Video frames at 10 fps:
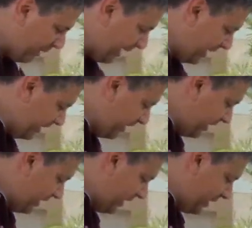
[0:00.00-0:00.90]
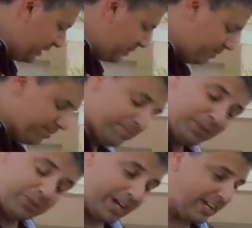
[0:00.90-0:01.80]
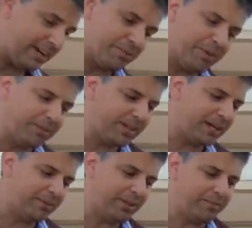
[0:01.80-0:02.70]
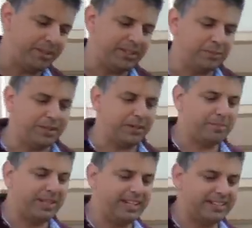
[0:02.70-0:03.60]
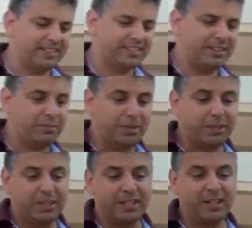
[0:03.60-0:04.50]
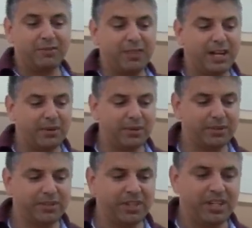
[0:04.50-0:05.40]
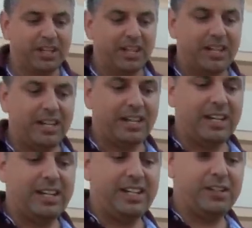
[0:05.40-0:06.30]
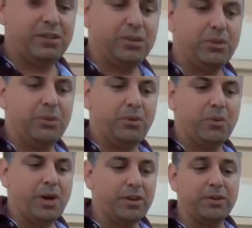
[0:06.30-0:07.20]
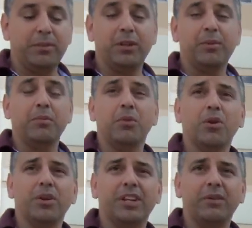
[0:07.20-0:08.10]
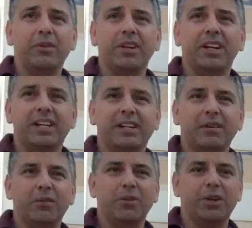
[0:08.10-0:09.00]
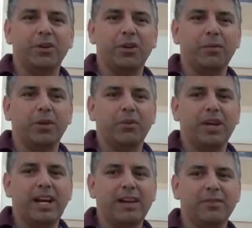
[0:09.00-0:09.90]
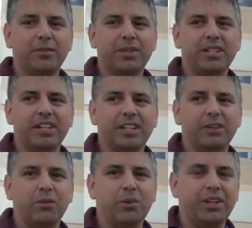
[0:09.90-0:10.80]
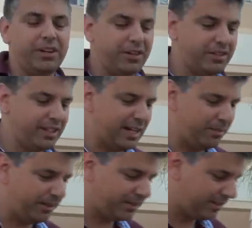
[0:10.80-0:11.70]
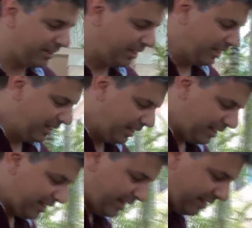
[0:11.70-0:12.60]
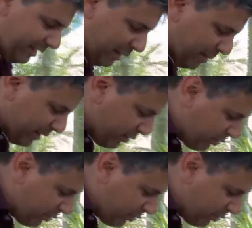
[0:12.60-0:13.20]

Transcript: planted um, which I can't remember the name of them, but these pink plants, these pink uh, flowers, I uh, needed to water them a little bit more than uh, what normally would have to be done when they are established. The nice thing about the